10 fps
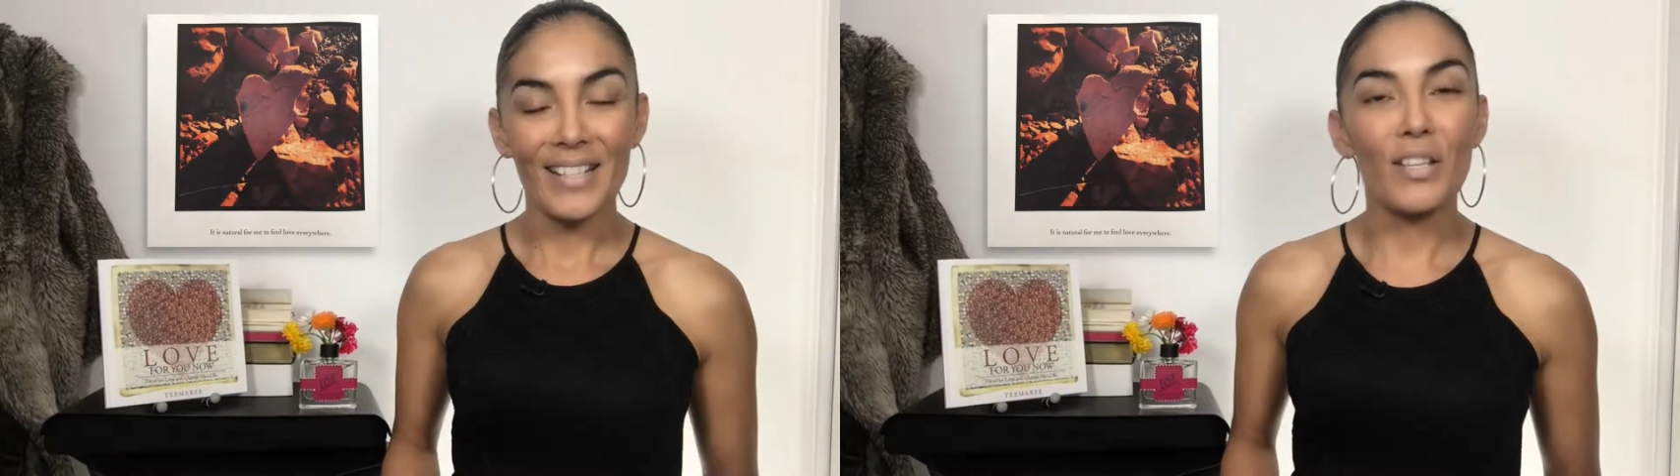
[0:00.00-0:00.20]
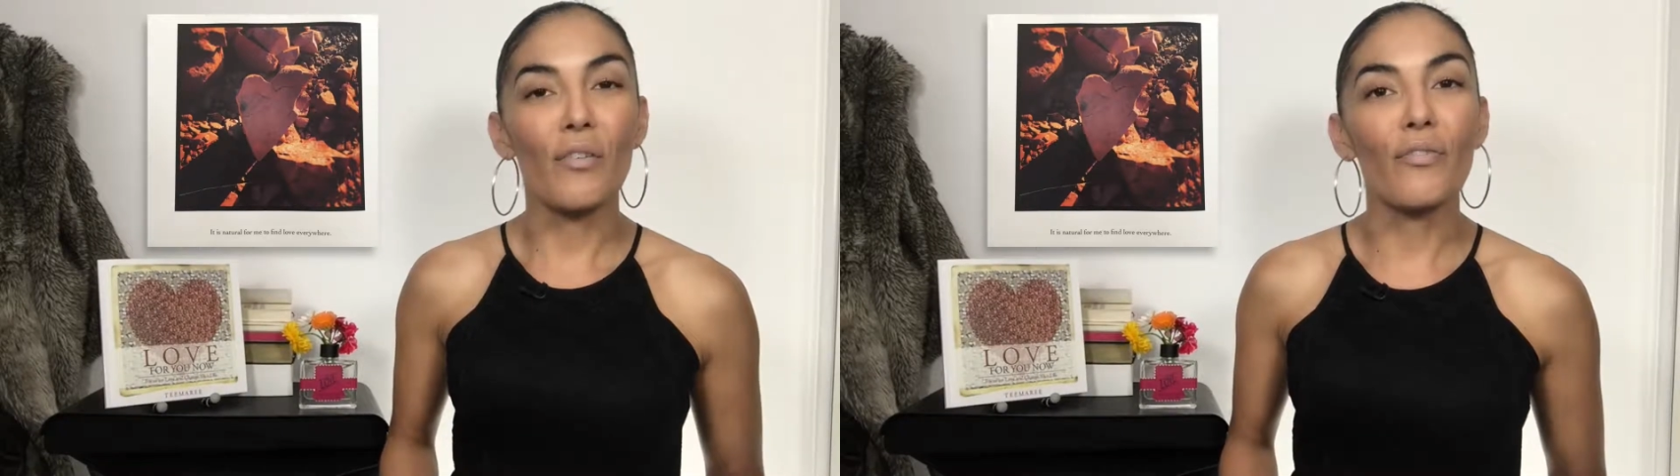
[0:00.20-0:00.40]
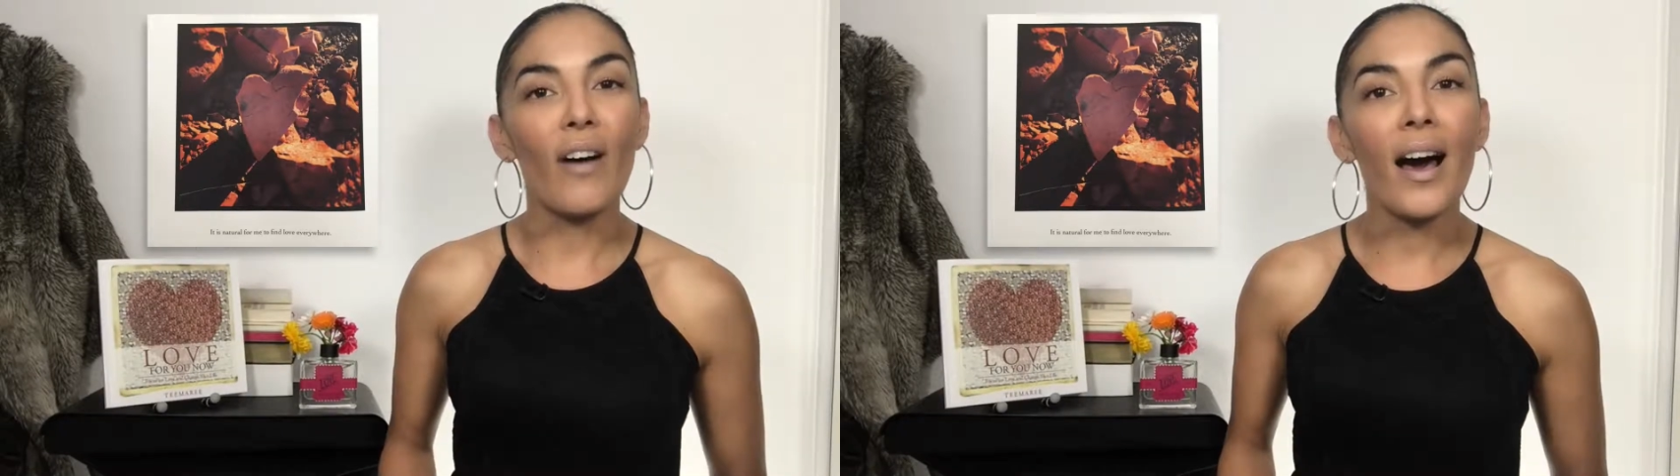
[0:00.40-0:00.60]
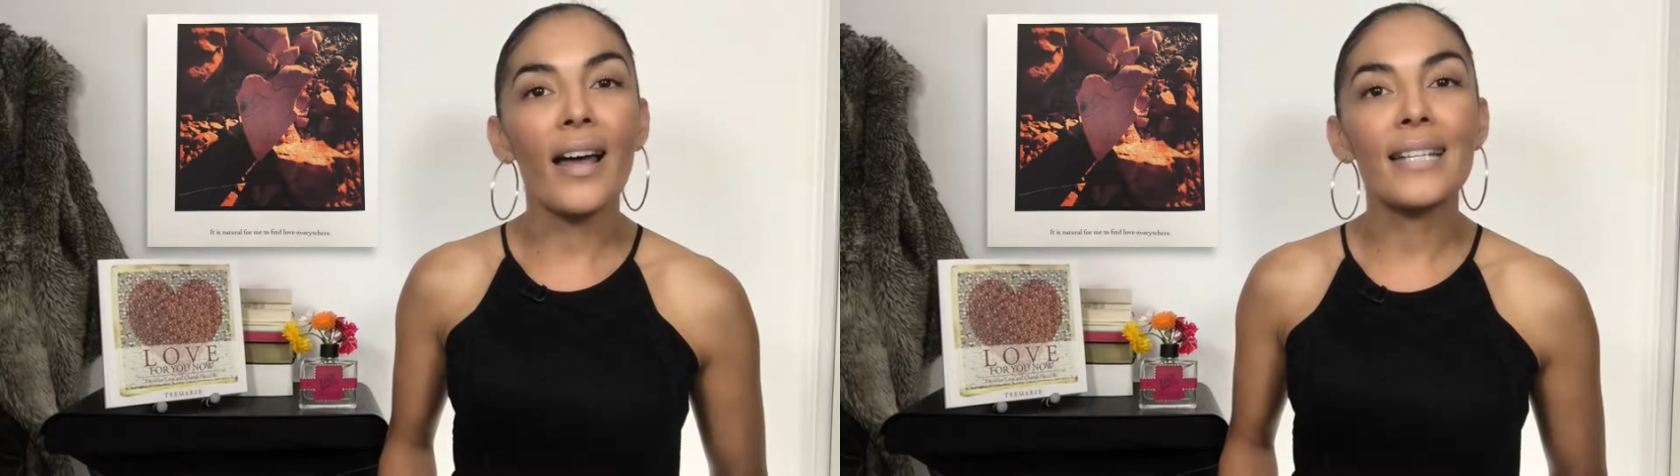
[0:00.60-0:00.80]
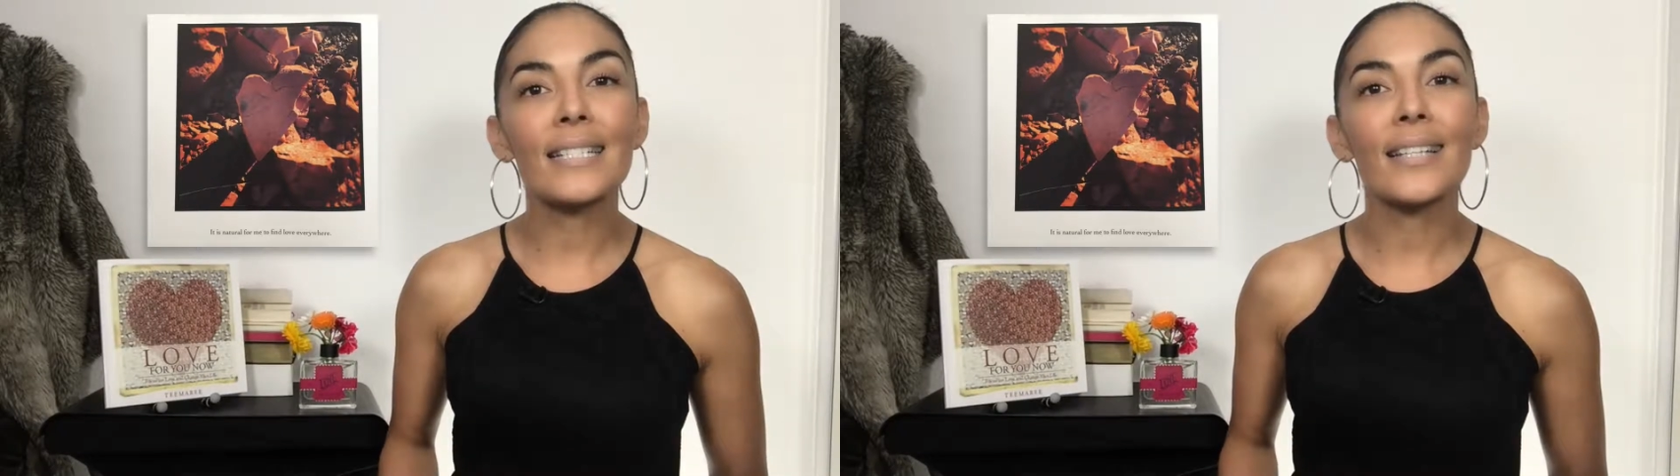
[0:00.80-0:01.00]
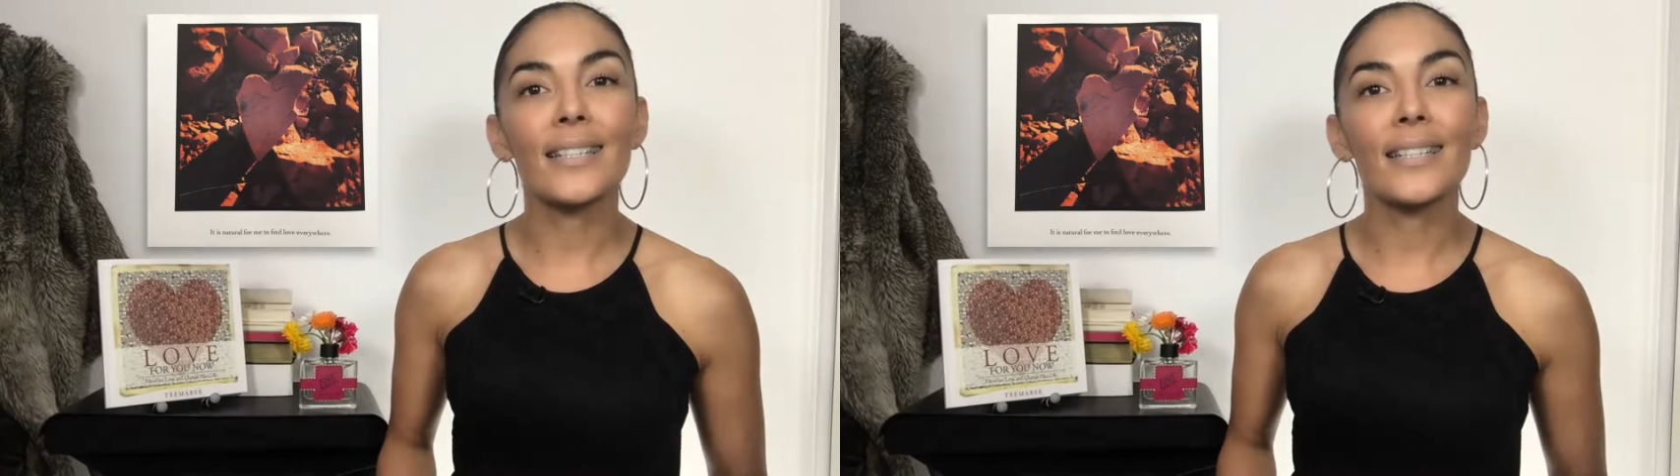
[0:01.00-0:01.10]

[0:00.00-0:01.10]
to find